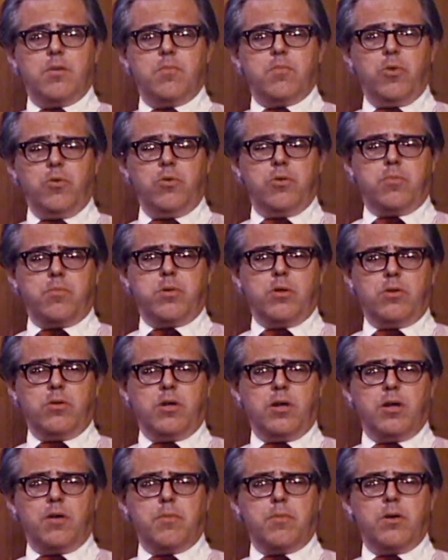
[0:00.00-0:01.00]
both at Pearl
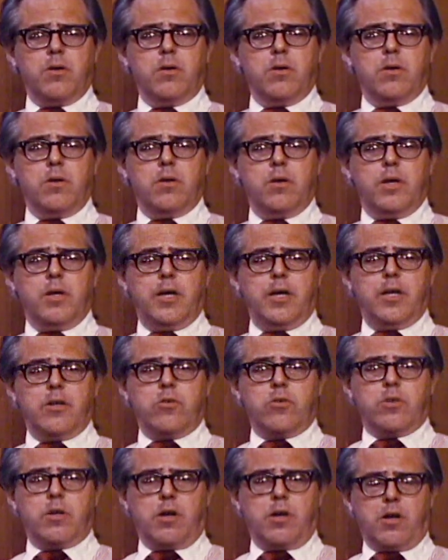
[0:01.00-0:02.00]
Harbor and
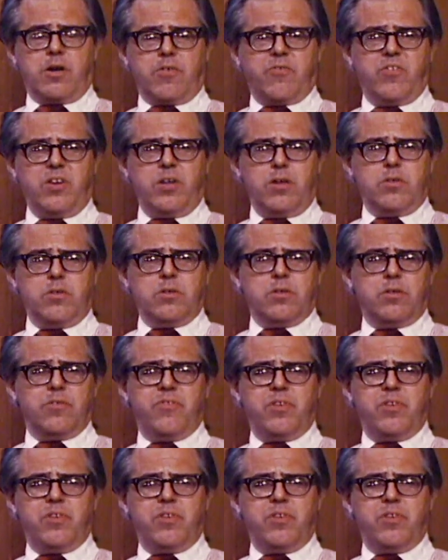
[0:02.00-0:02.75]
on Clark Field in the